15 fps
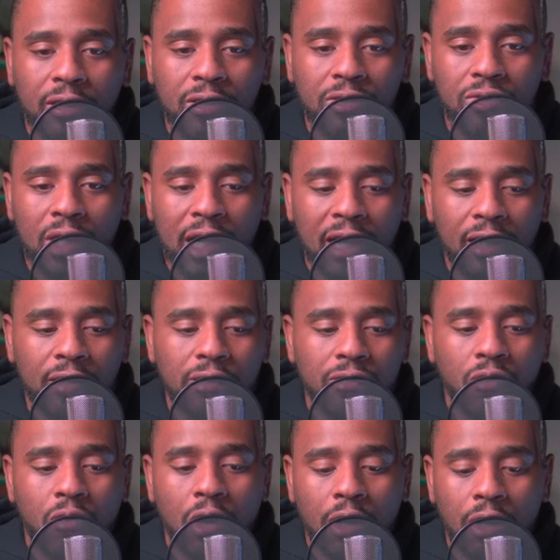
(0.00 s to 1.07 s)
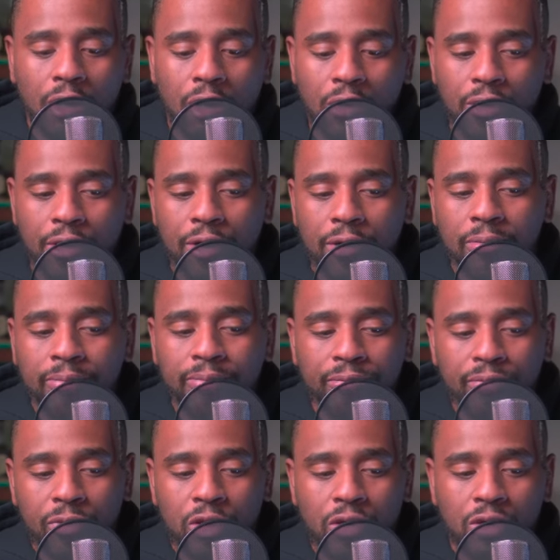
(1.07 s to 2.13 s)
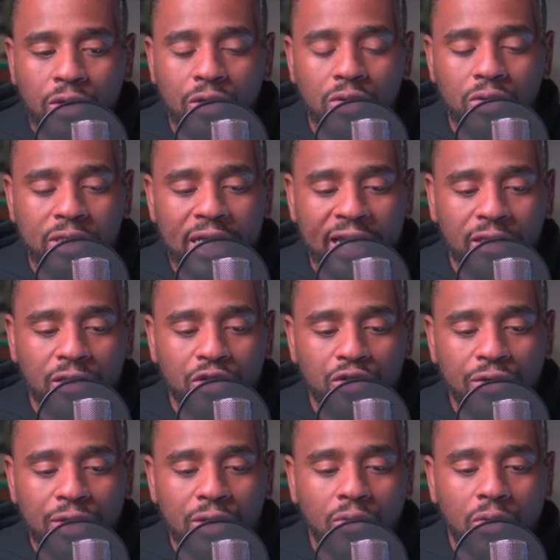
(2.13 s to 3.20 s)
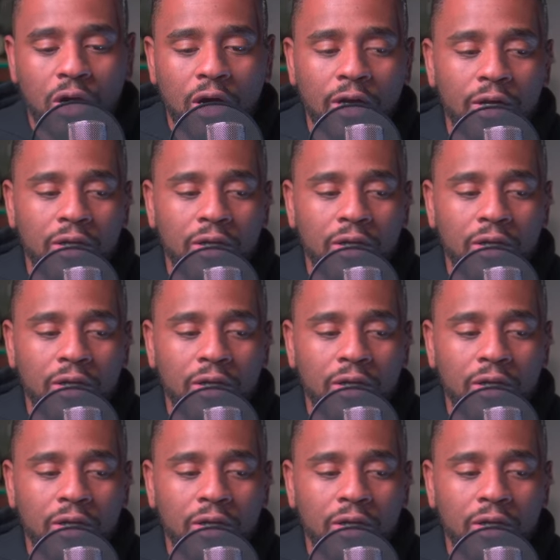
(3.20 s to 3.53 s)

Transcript: two gallons of water holder. You can use that to treat the water.